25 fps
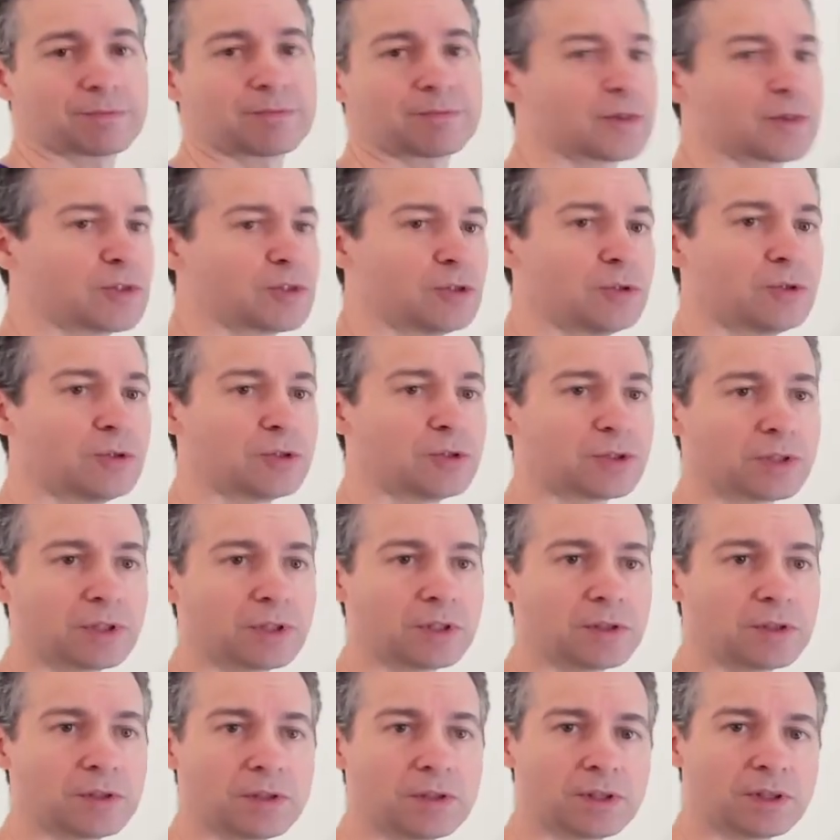
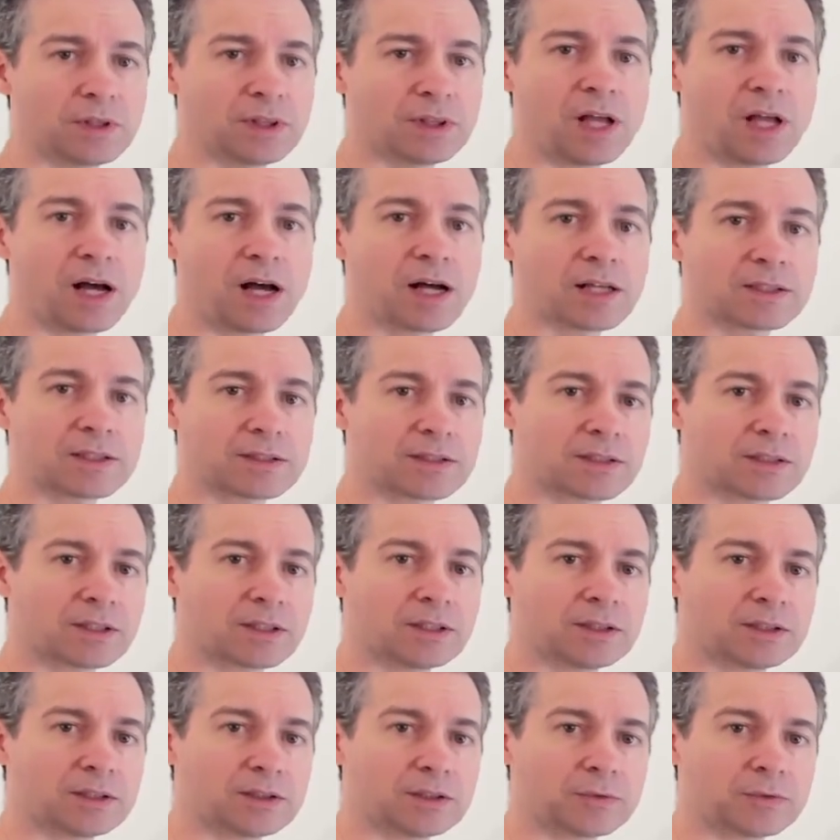usually lots
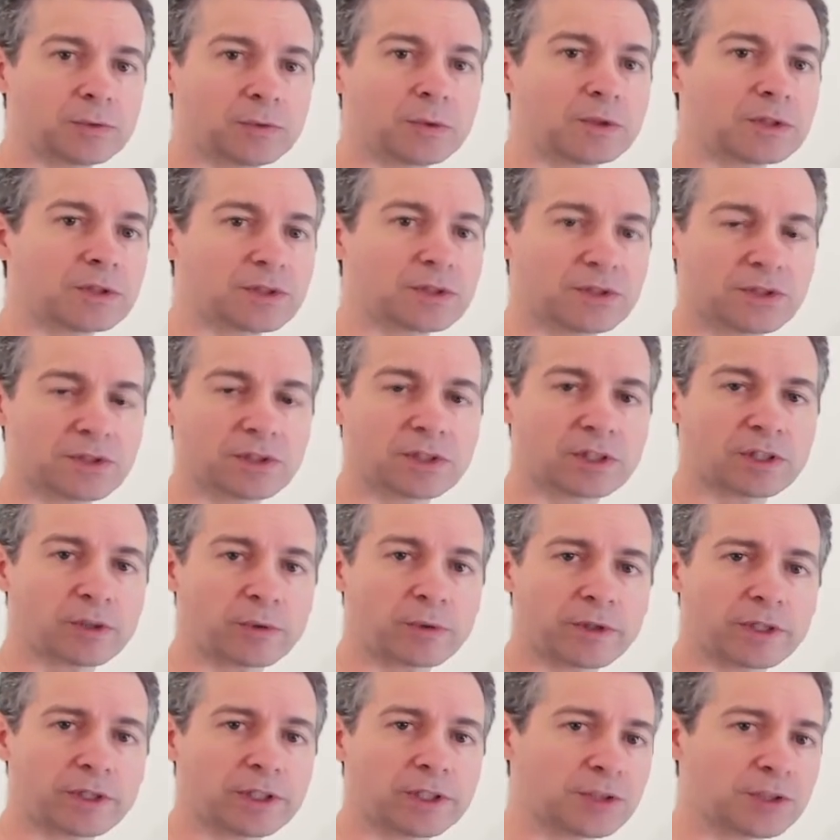of words in our
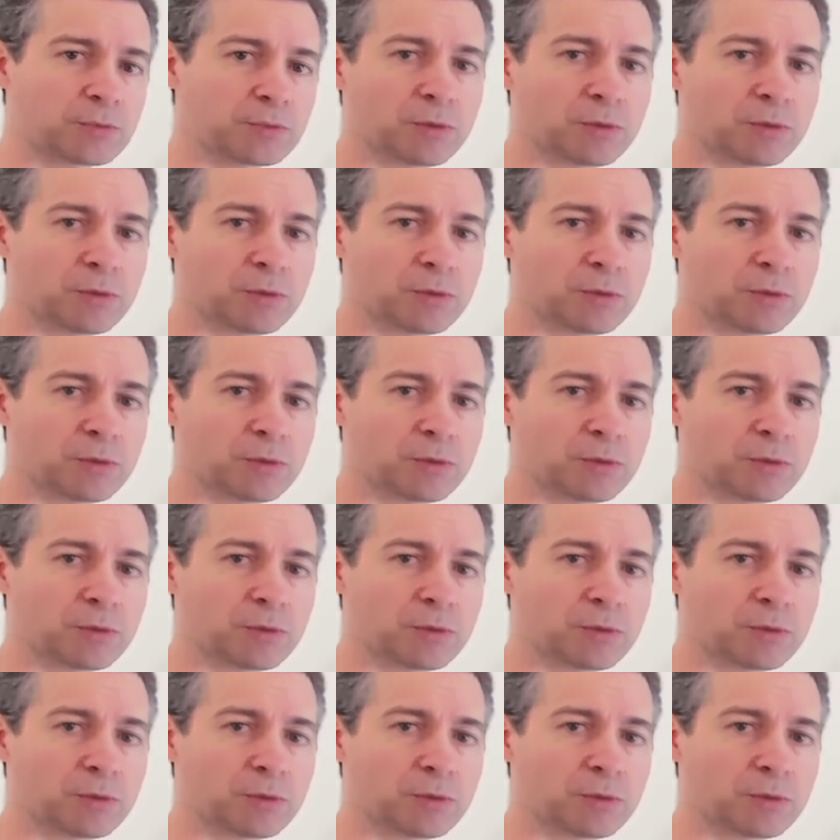queries.